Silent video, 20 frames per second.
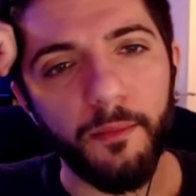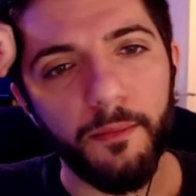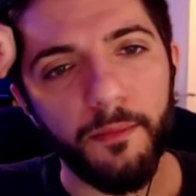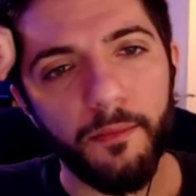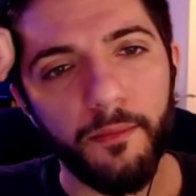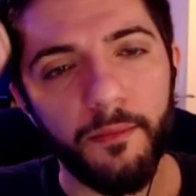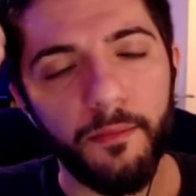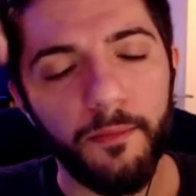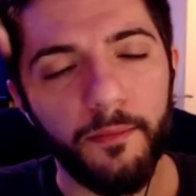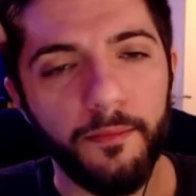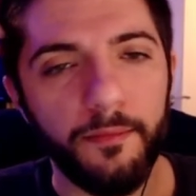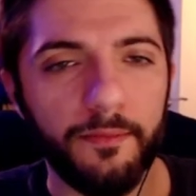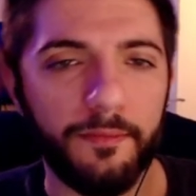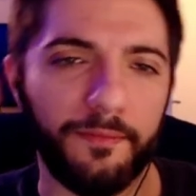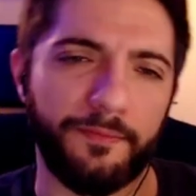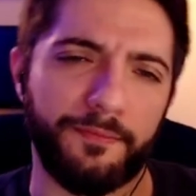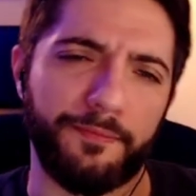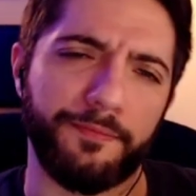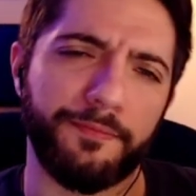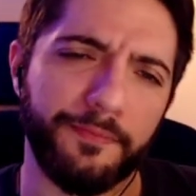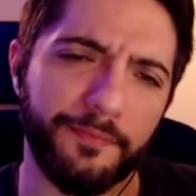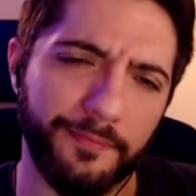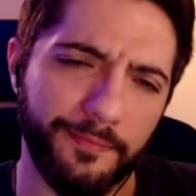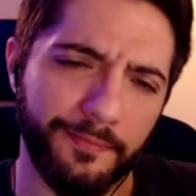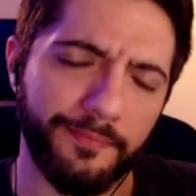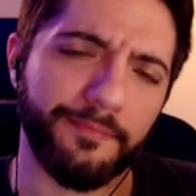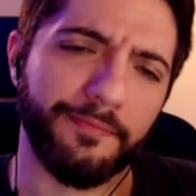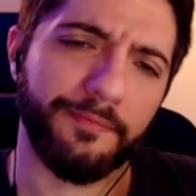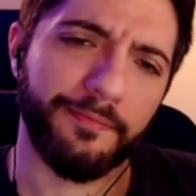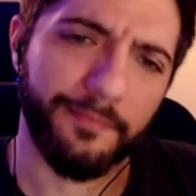technically
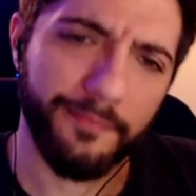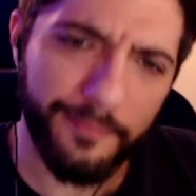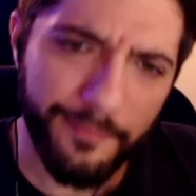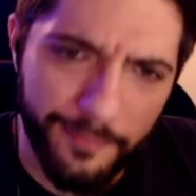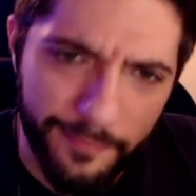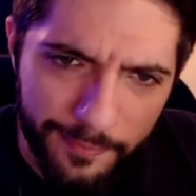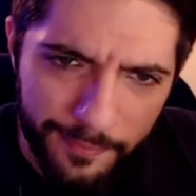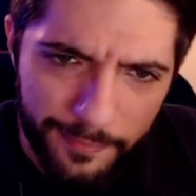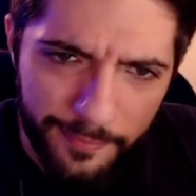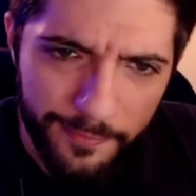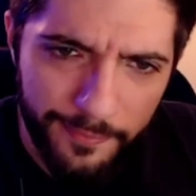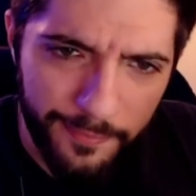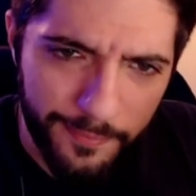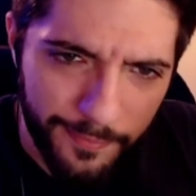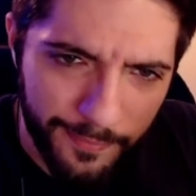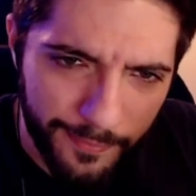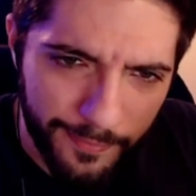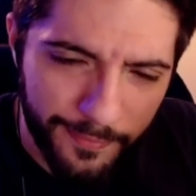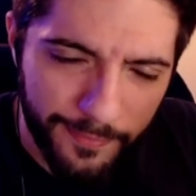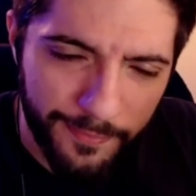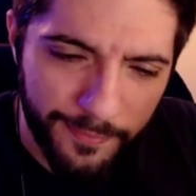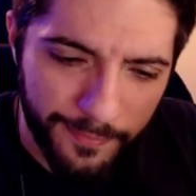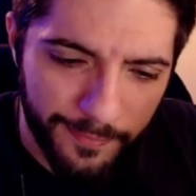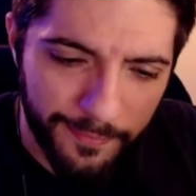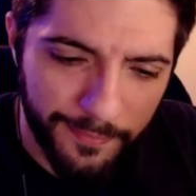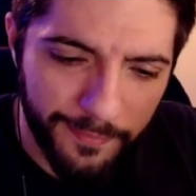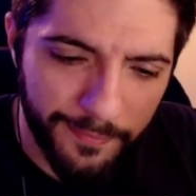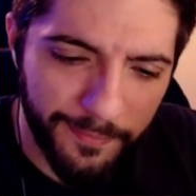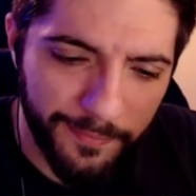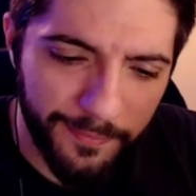required, but
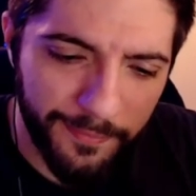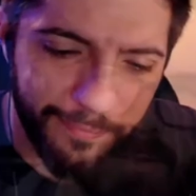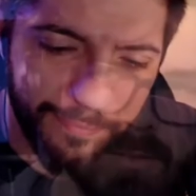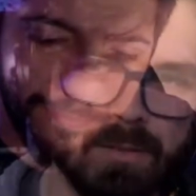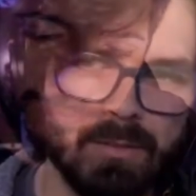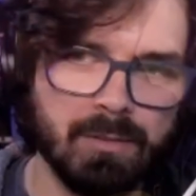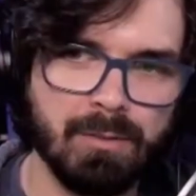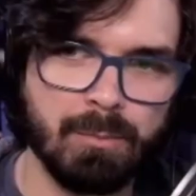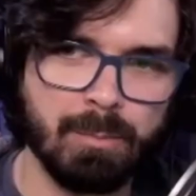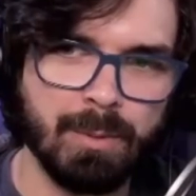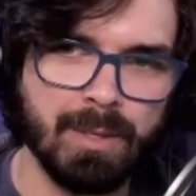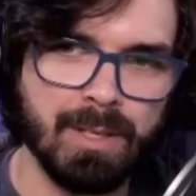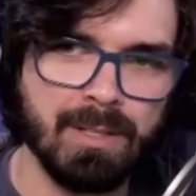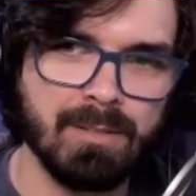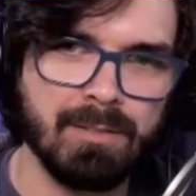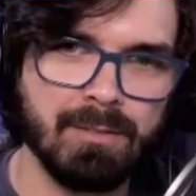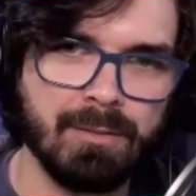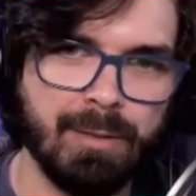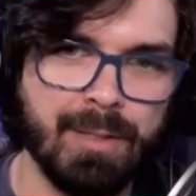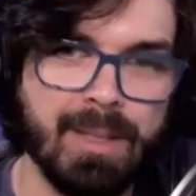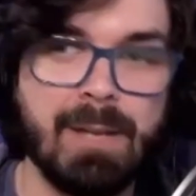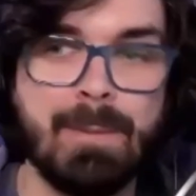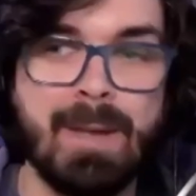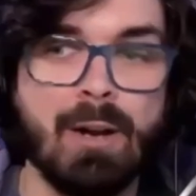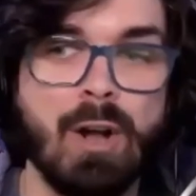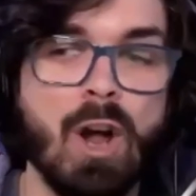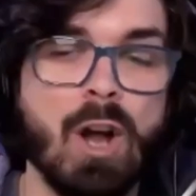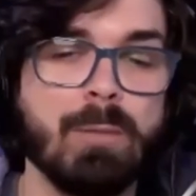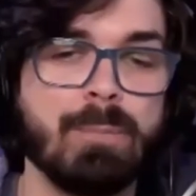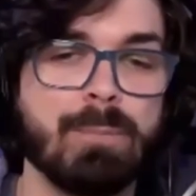but but it's think
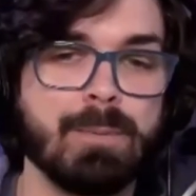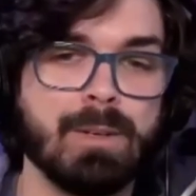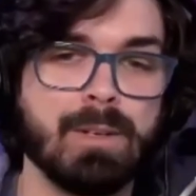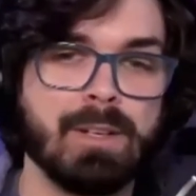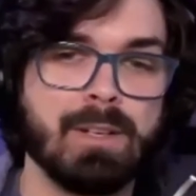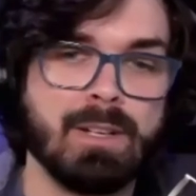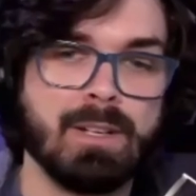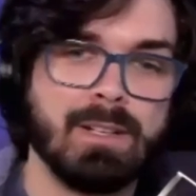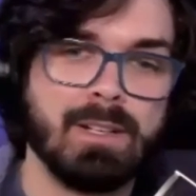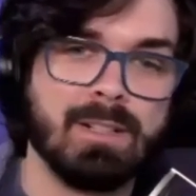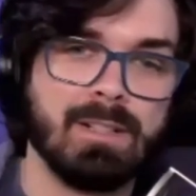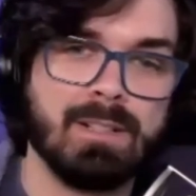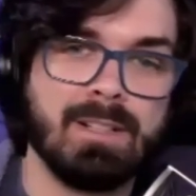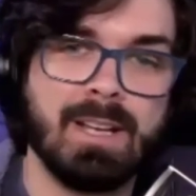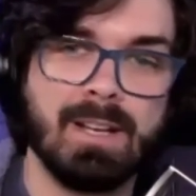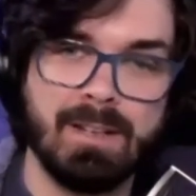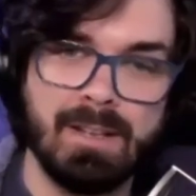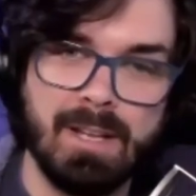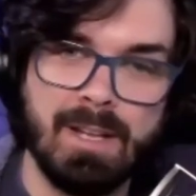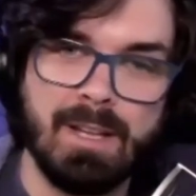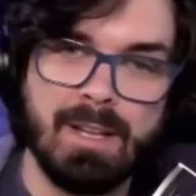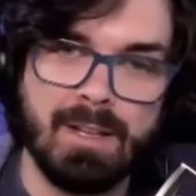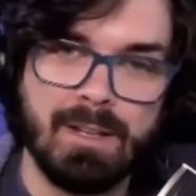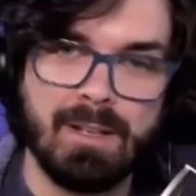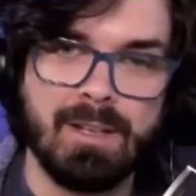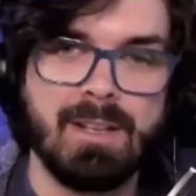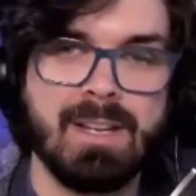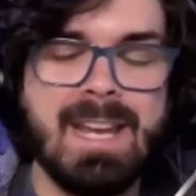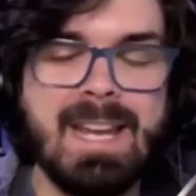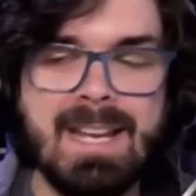fulfilling. about R- you you yeah. like it.
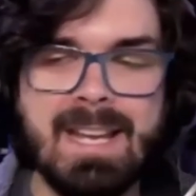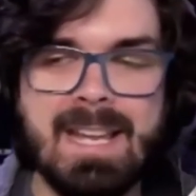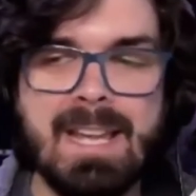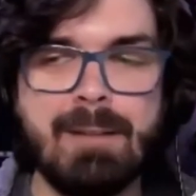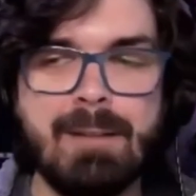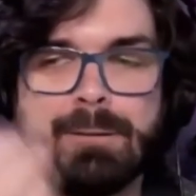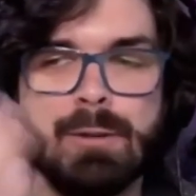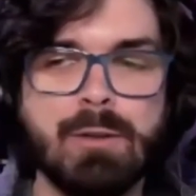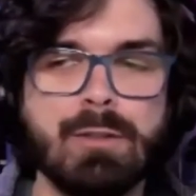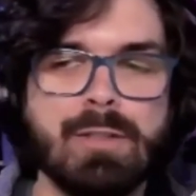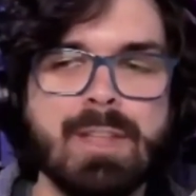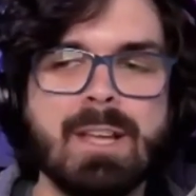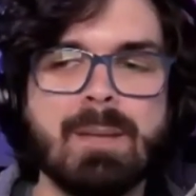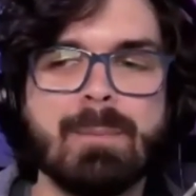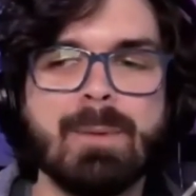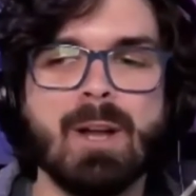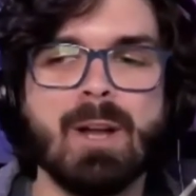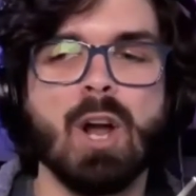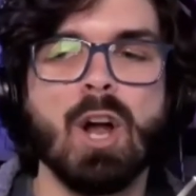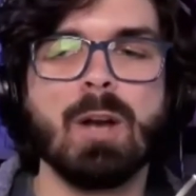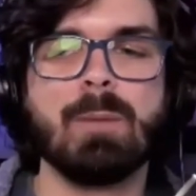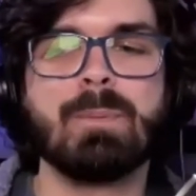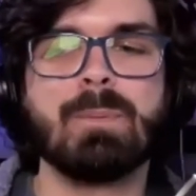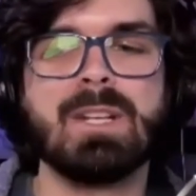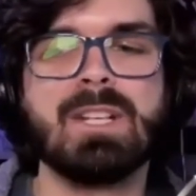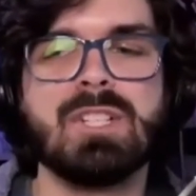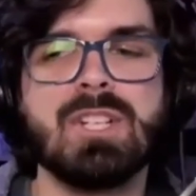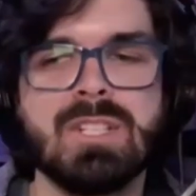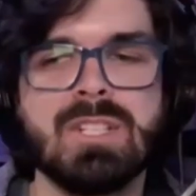It, it hits, if you it think about RPGs